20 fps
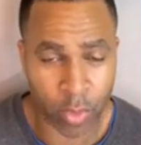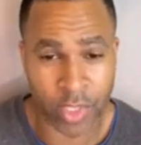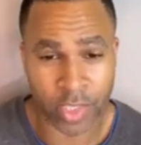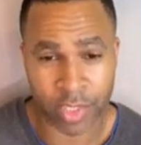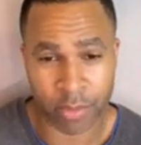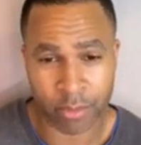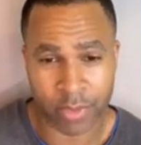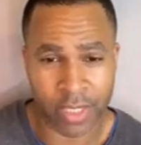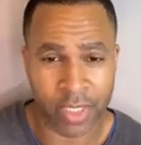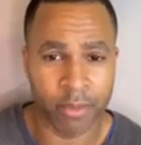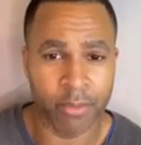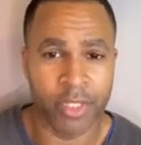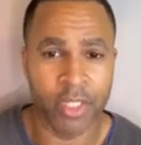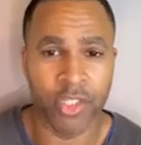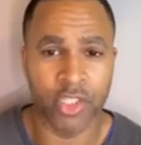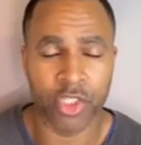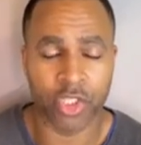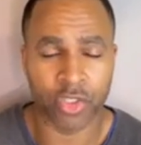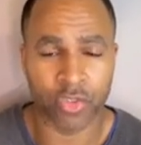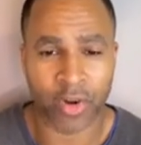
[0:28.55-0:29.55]
What does it mean to be
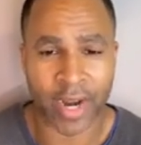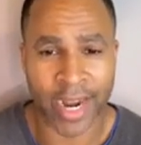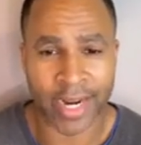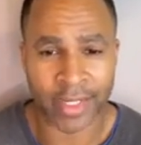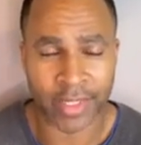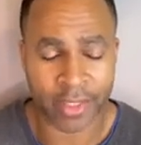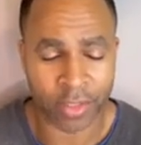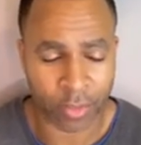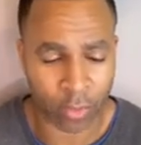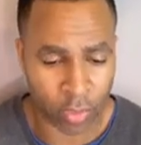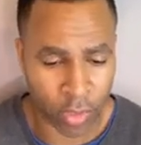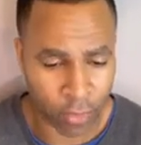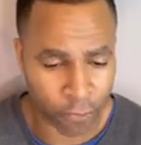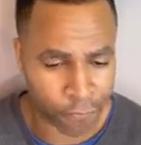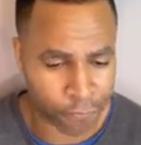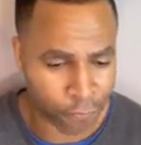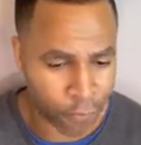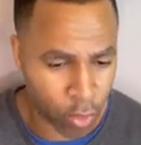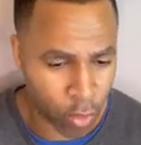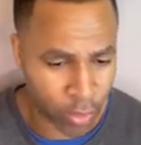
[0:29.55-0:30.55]
distracted?
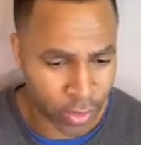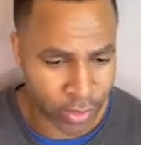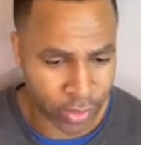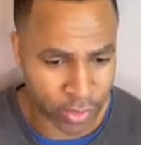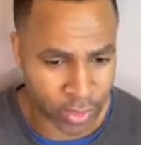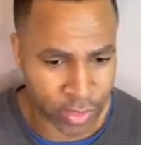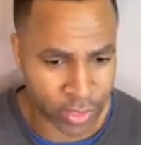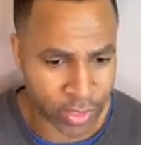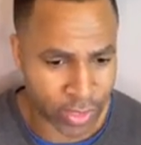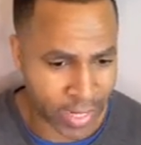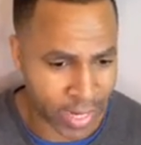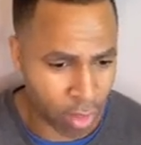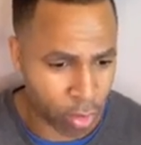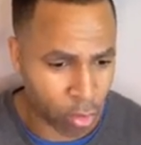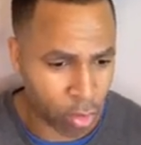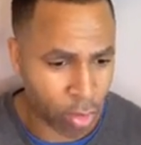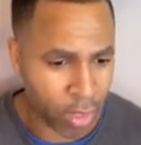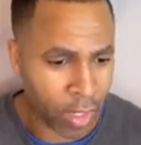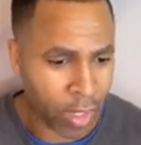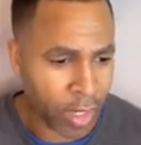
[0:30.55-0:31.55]
Well, focus is
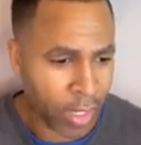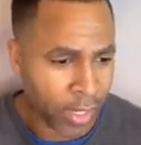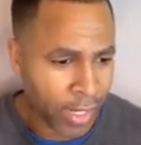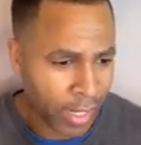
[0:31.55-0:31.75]
narrow